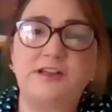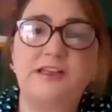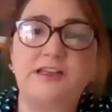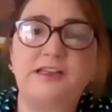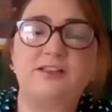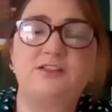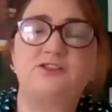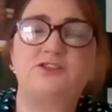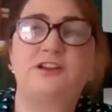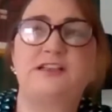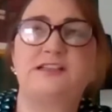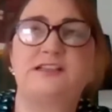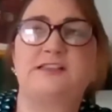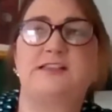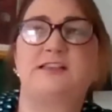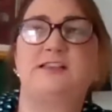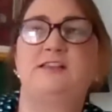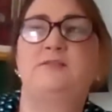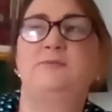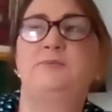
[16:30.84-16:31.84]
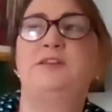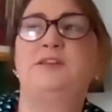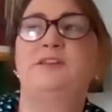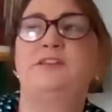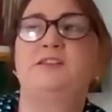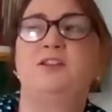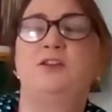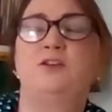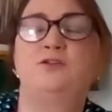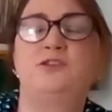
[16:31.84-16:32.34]
really interesting. I mean,
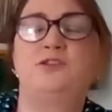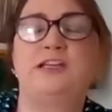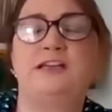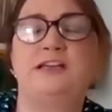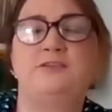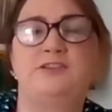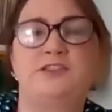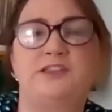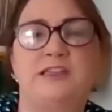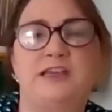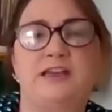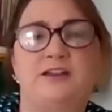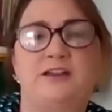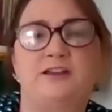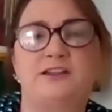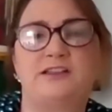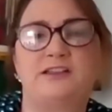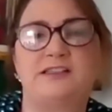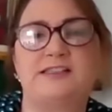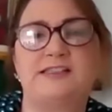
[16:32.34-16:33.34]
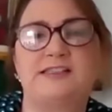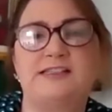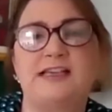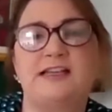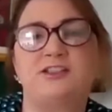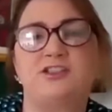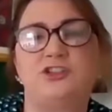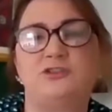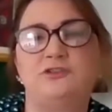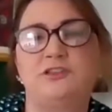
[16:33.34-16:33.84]
there's no doubt that
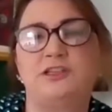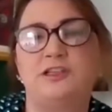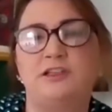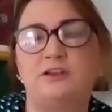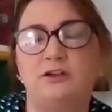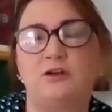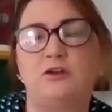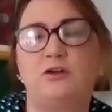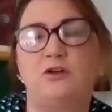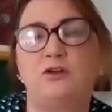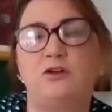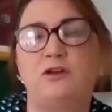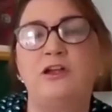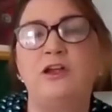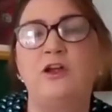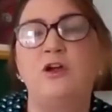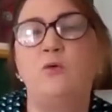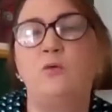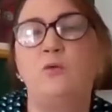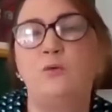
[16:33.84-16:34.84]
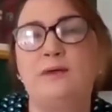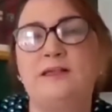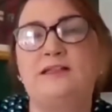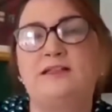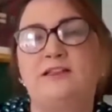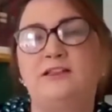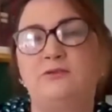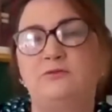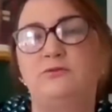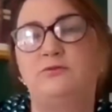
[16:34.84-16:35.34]
statute and law
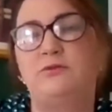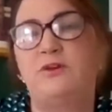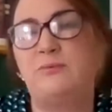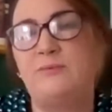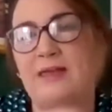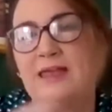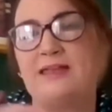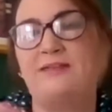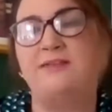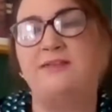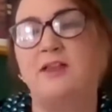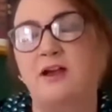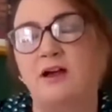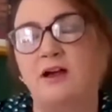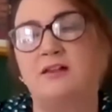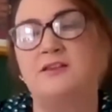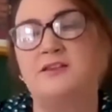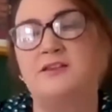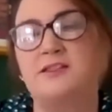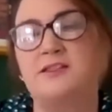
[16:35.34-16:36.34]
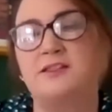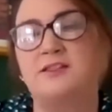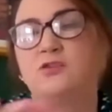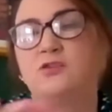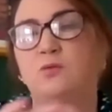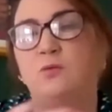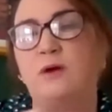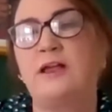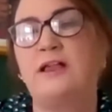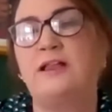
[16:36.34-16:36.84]
will remain
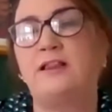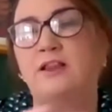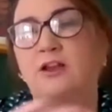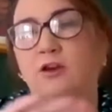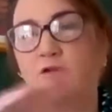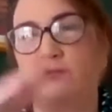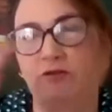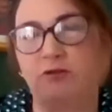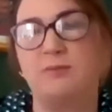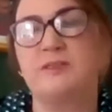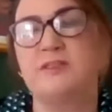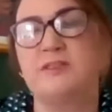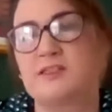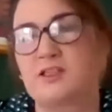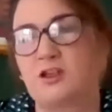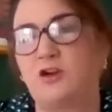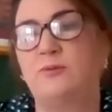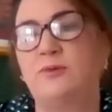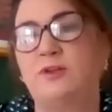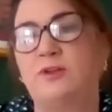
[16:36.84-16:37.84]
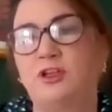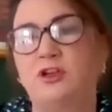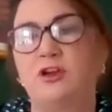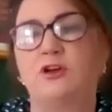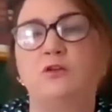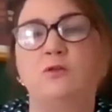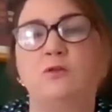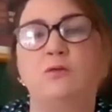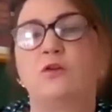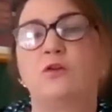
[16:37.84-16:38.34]
constant while governments come and
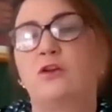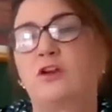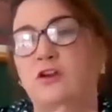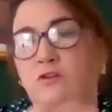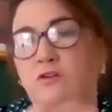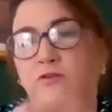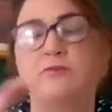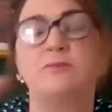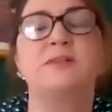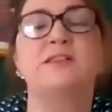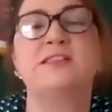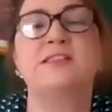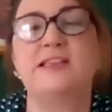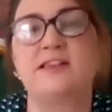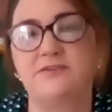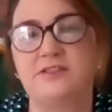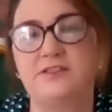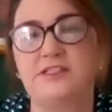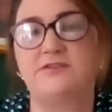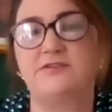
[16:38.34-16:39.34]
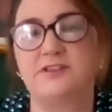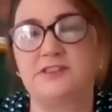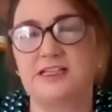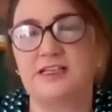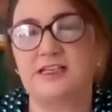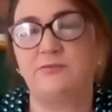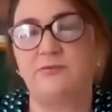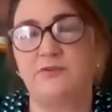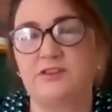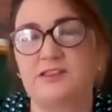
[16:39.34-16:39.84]
go, or governments have different
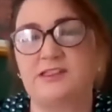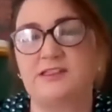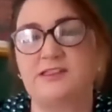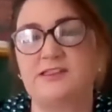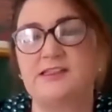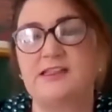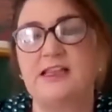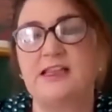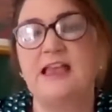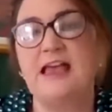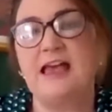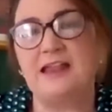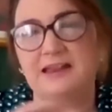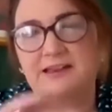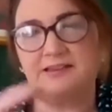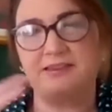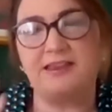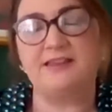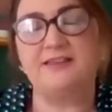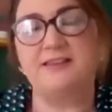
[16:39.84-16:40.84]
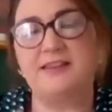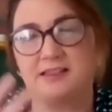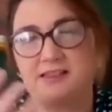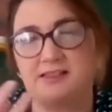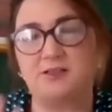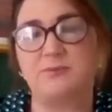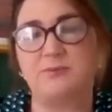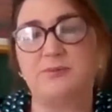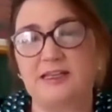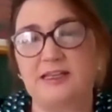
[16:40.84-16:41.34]
emphasis. And I think that's
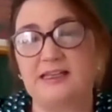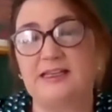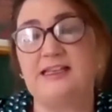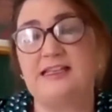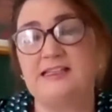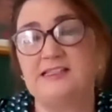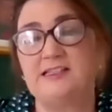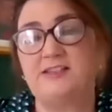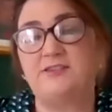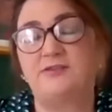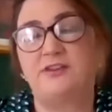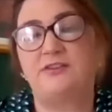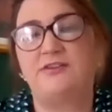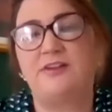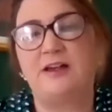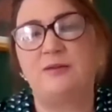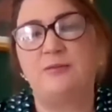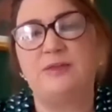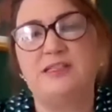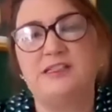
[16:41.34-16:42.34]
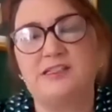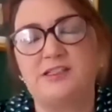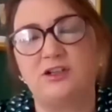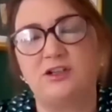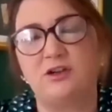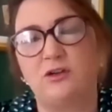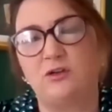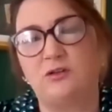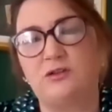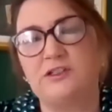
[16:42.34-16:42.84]
something at least for families to
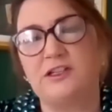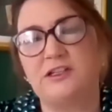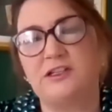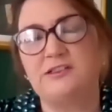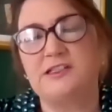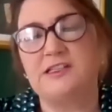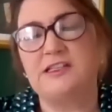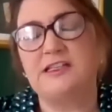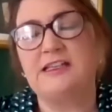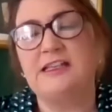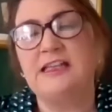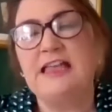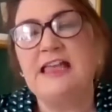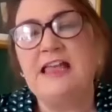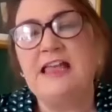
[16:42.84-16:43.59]
hold on to.